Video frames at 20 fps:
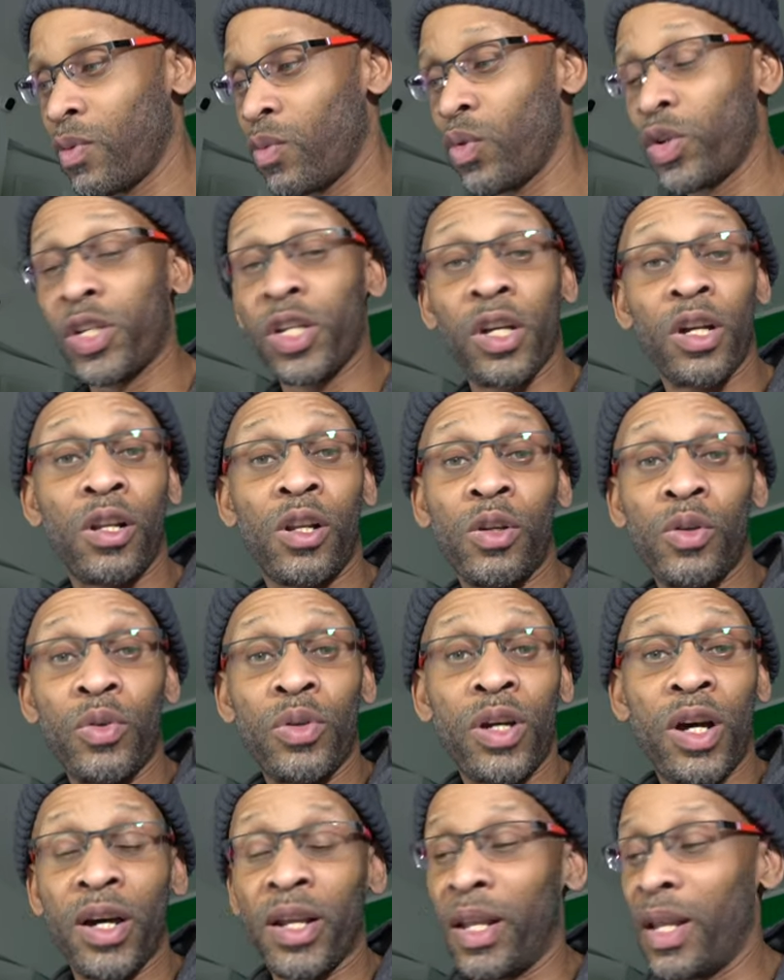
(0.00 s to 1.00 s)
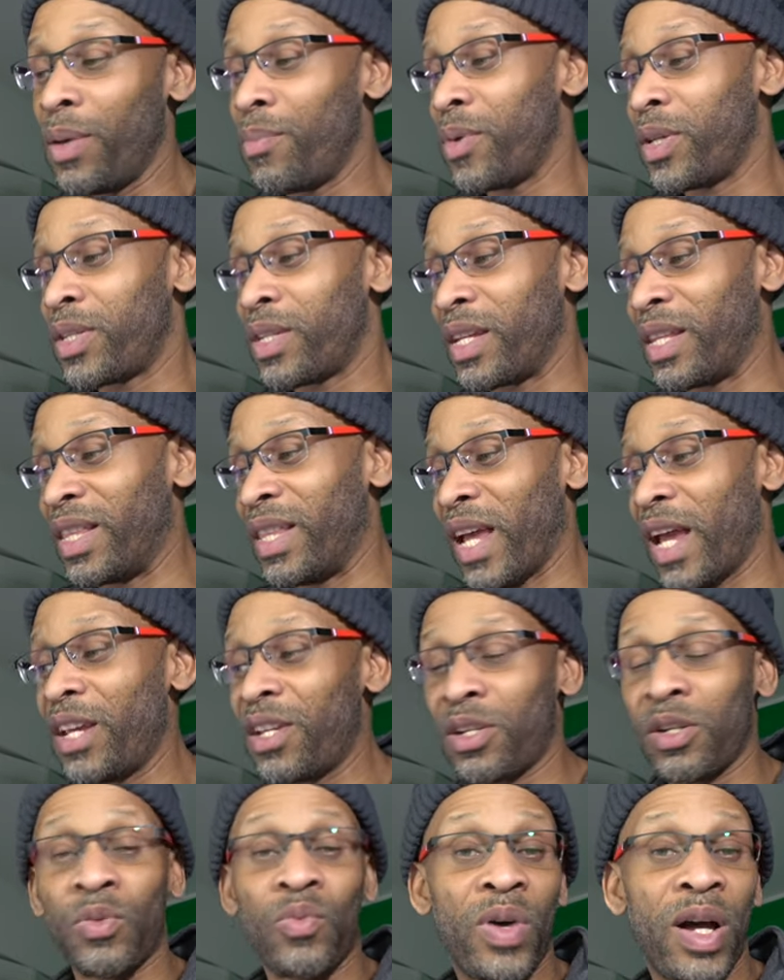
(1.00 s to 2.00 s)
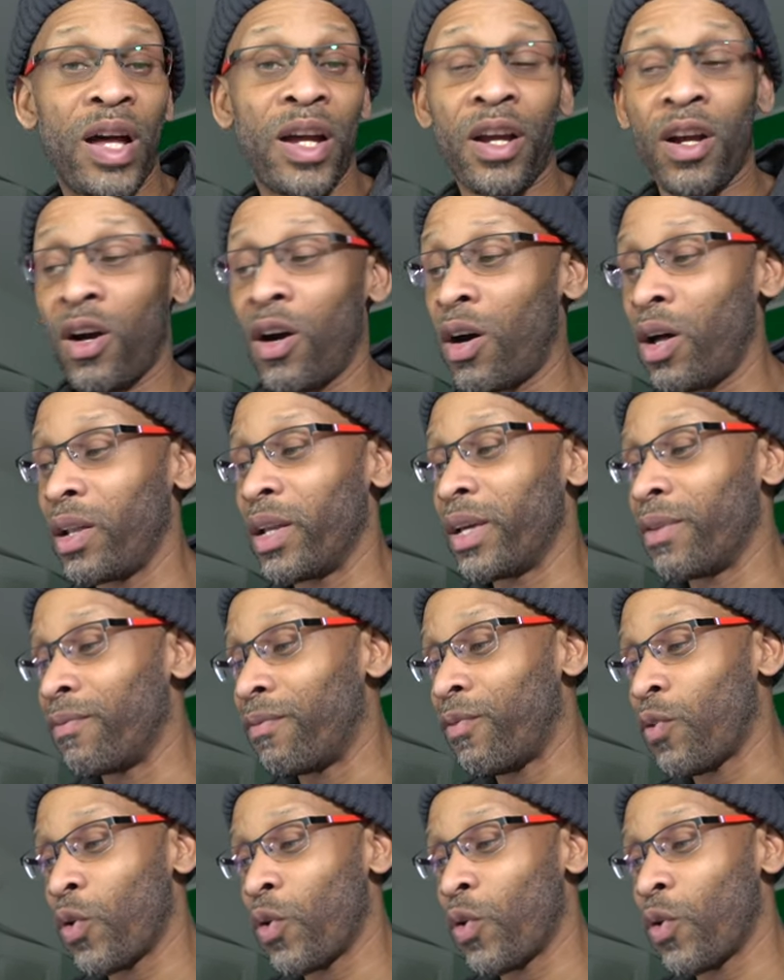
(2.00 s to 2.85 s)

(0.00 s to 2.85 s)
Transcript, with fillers: which include unlimited nationwide calling,